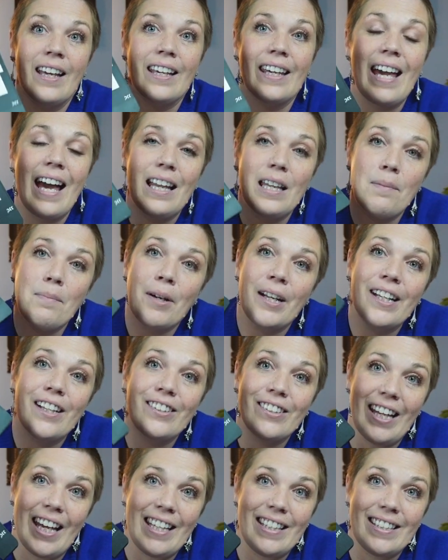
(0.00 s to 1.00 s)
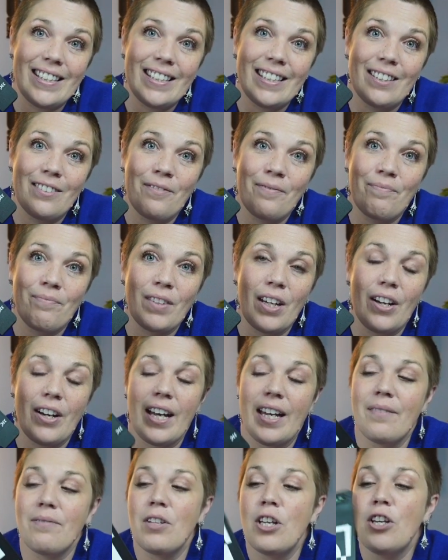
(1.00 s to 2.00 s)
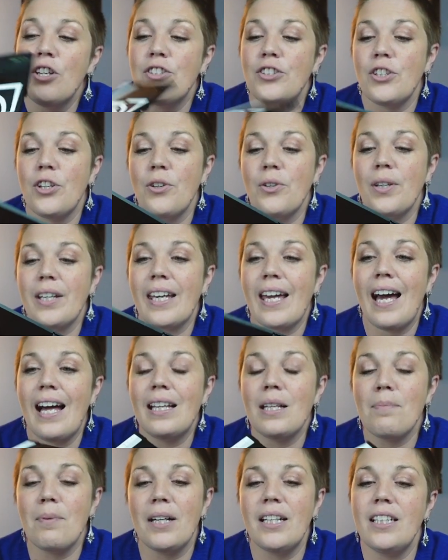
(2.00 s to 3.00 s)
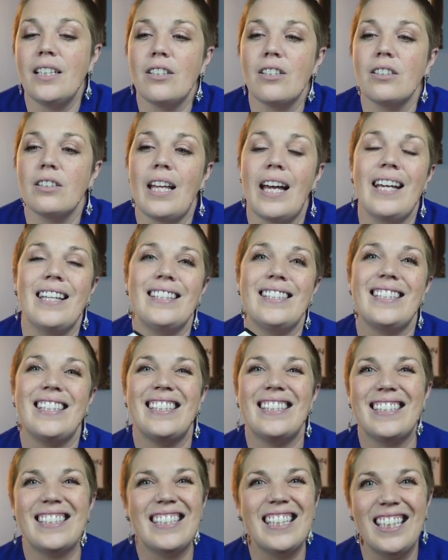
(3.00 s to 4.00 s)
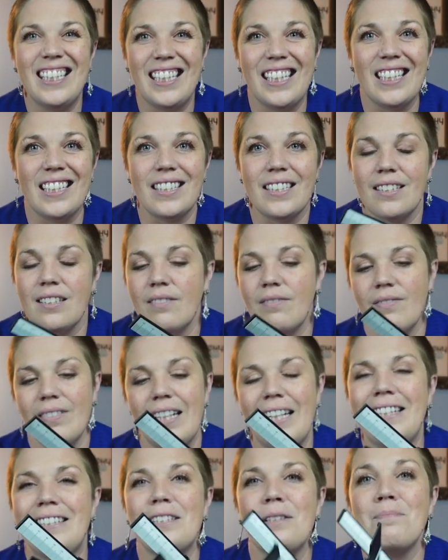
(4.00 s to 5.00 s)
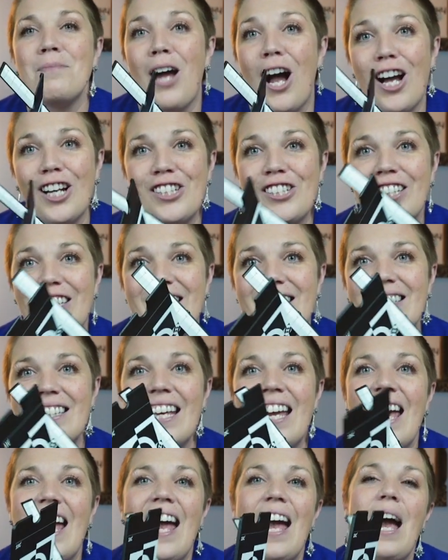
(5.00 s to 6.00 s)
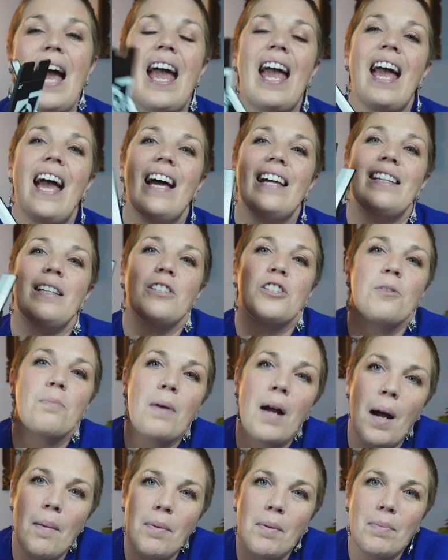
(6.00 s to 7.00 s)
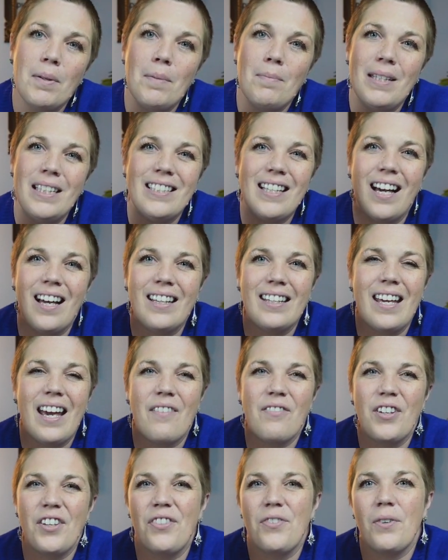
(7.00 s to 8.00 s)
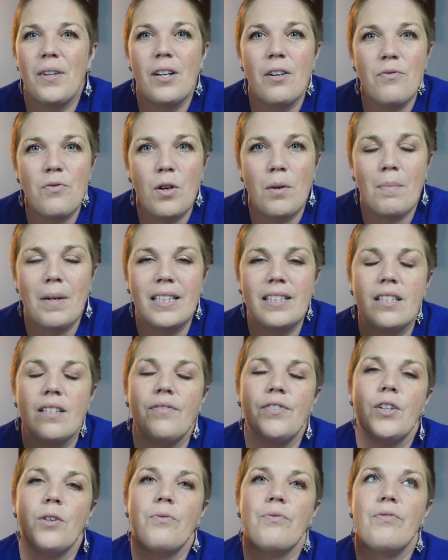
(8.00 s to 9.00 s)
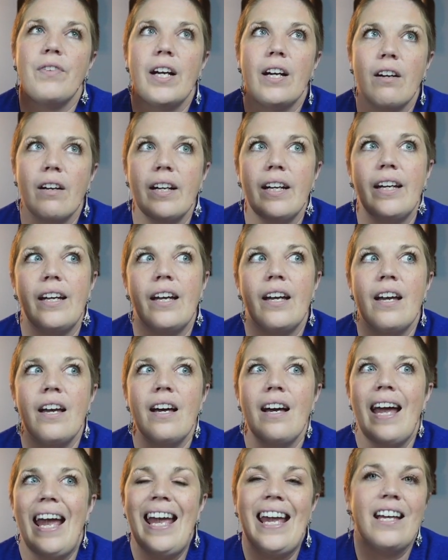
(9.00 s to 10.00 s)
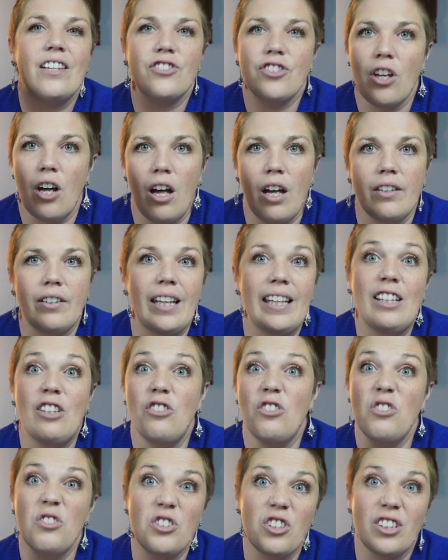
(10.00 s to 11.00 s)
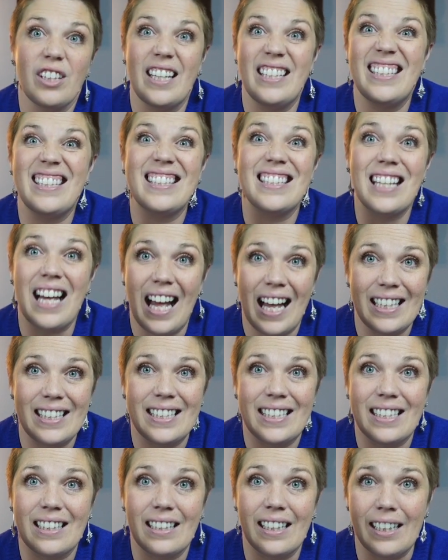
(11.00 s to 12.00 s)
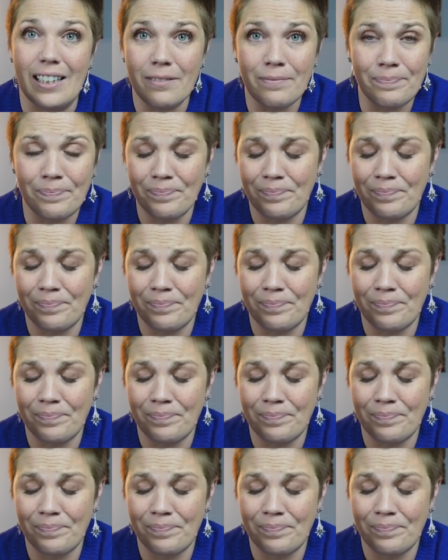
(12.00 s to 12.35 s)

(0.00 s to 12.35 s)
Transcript: Calibrate your lens. All right? So calibrating your lens is tedious. It's obnoxious. And it should probably be done every 3 or 4 months if you're very hands-on, like you use your lenses constantly.